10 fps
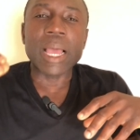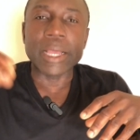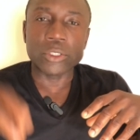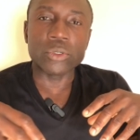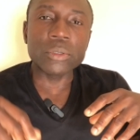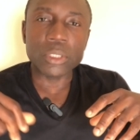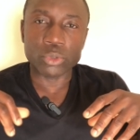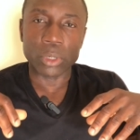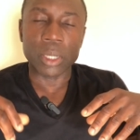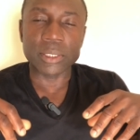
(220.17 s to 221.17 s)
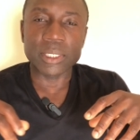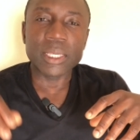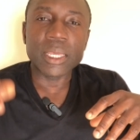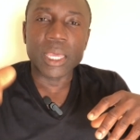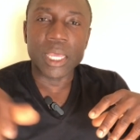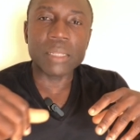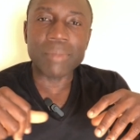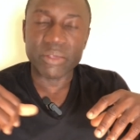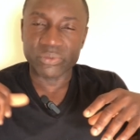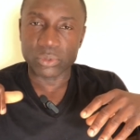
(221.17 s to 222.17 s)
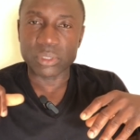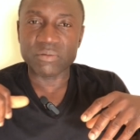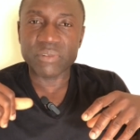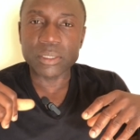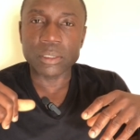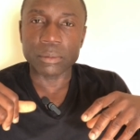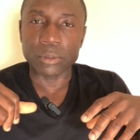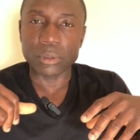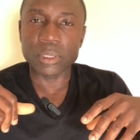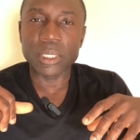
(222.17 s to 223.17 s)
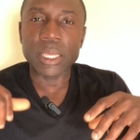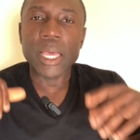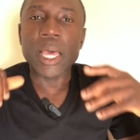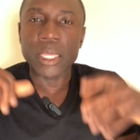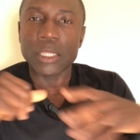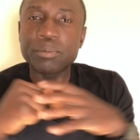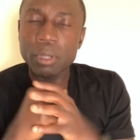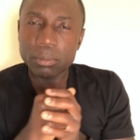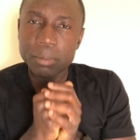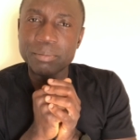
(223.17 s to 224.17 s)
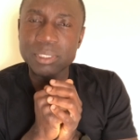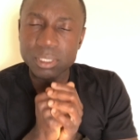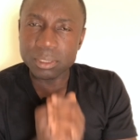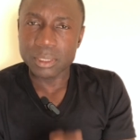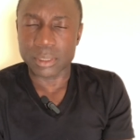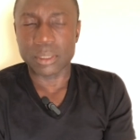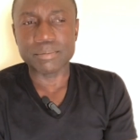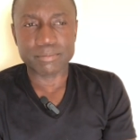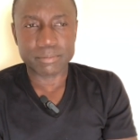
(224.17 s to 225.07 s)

I took the drugs, ate my fruits and vegetables, and the problem persisted.